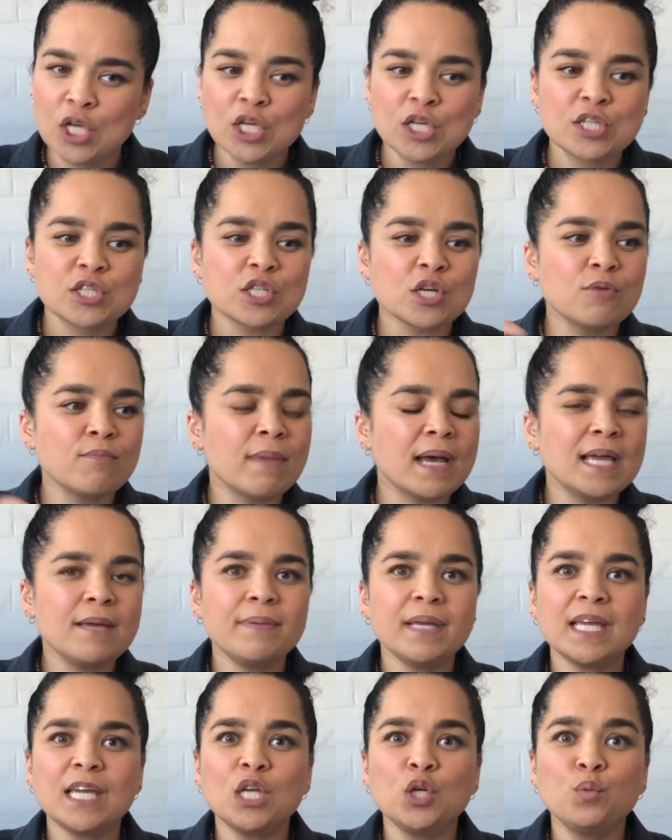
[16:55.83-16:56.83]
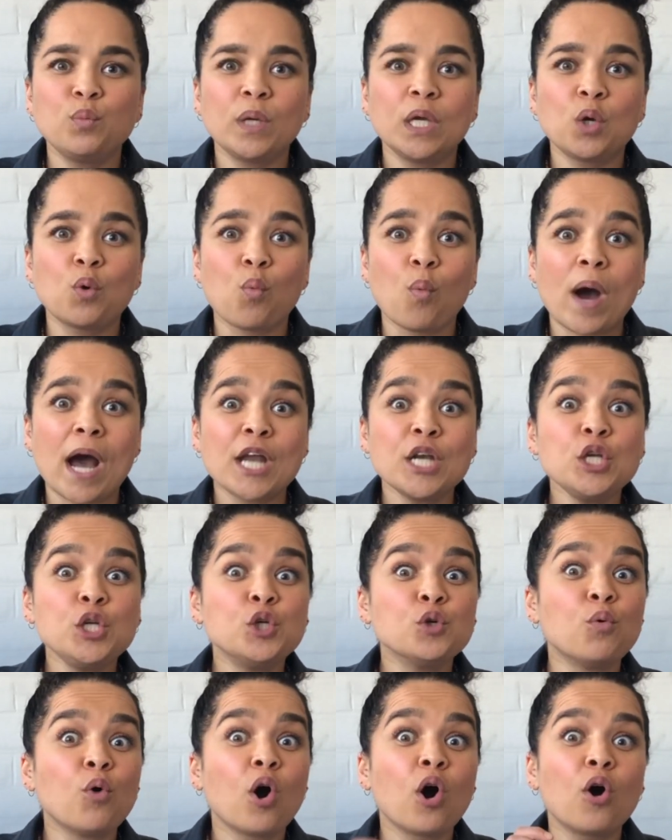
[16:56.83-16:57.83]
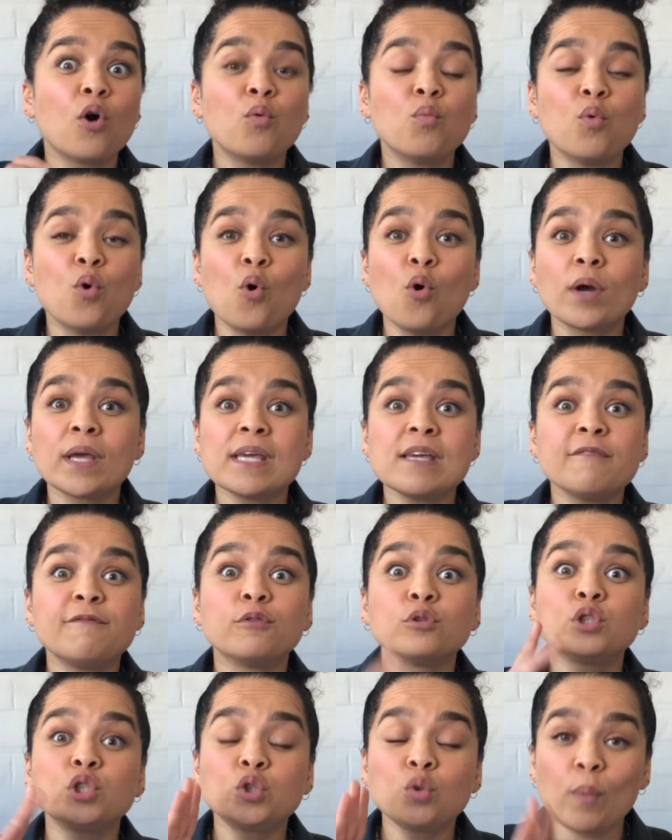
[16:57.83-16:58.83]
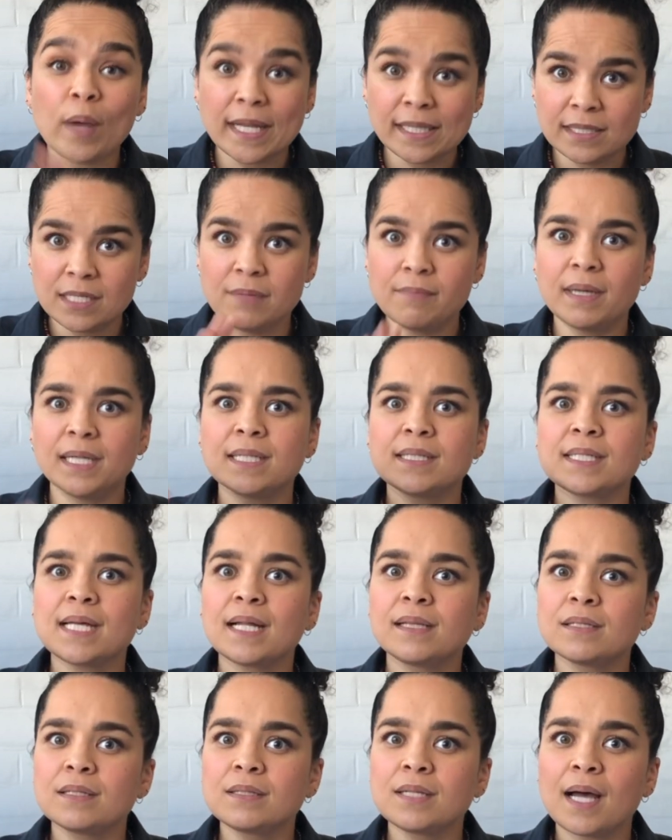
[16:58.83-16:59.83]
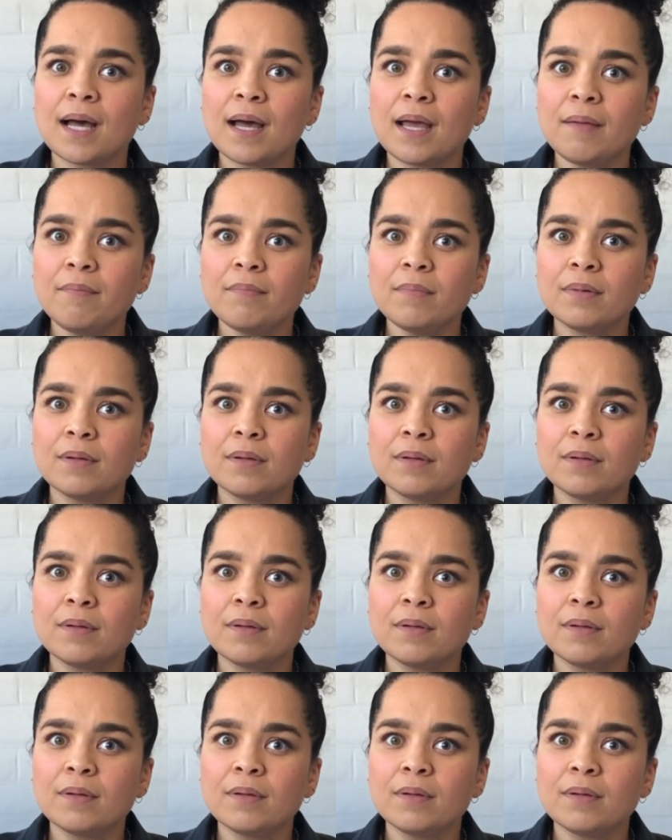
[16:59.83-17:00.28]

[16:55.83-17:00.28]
So maybe in week 1, you are walking for 20 minutes at a time.